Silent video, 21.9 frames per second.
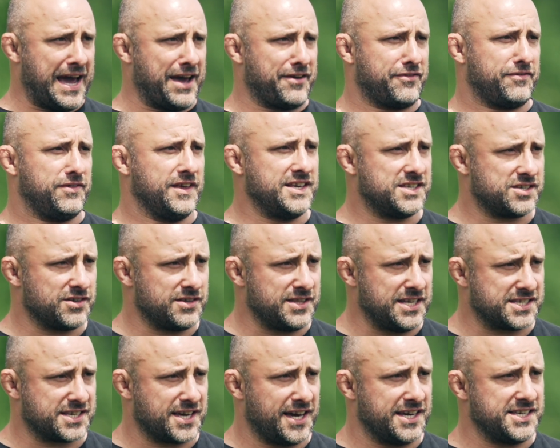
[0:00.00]
athletes, in
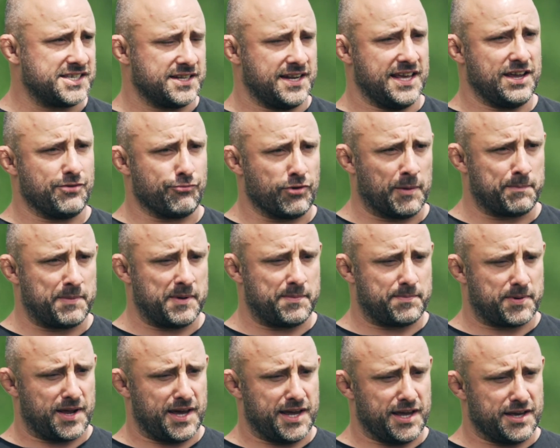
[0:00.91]
this case, elite rugby
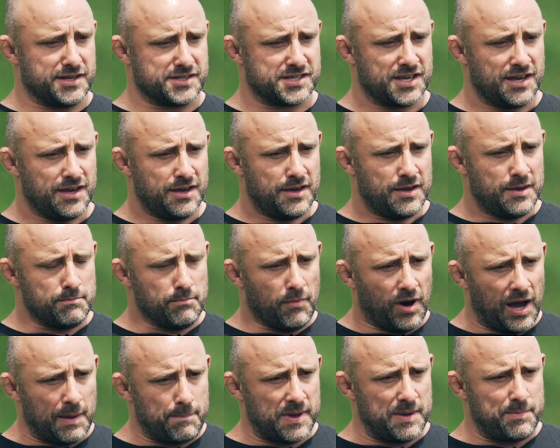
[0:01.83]
players,
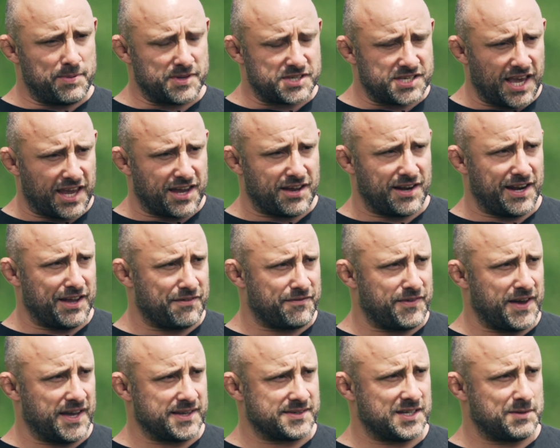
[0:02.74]
might be particularly
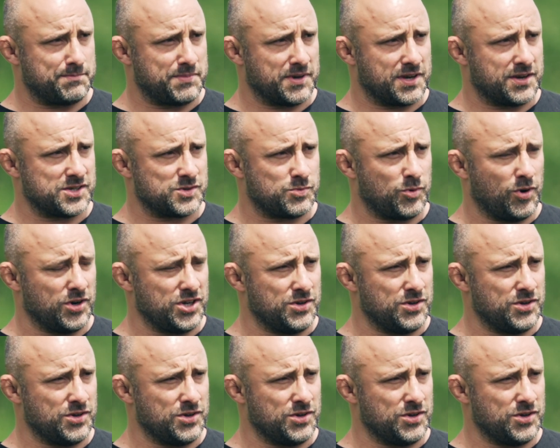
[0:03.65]
affected because what